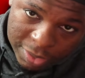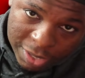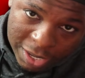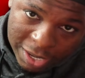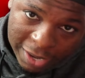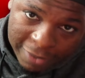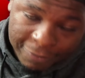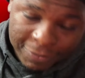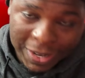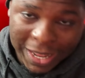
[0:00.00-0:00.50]

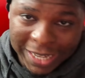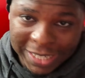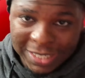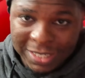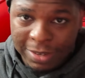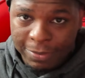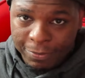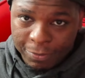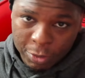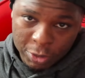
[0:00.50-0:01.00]
Flight
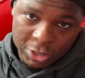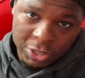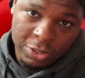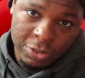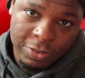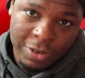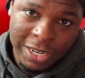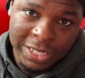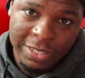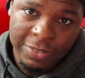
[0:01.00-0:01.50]
Sim, Forza
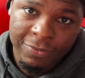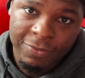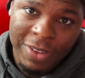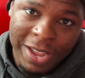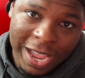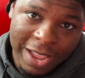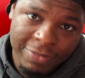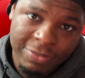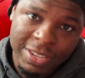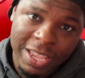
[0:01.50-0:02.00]
Horizon
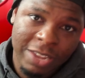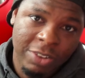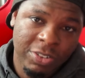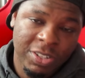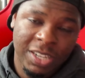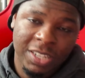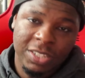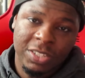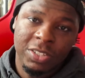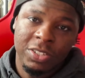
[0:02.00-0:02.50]
5,
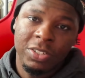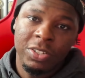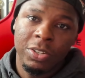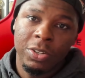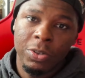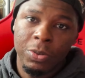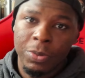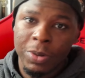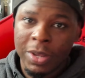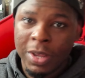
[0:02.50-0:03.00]
Psychonauts
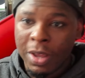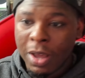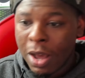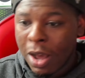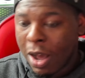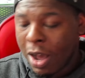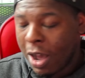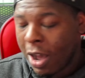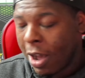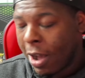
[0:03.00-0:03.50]
2,
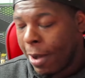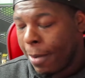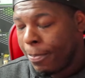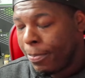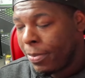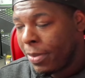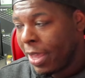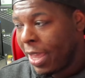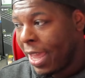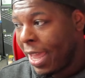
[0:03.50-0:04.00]

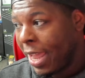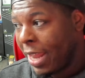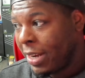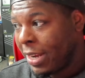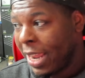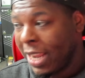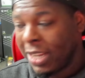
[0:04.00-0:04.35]
and Age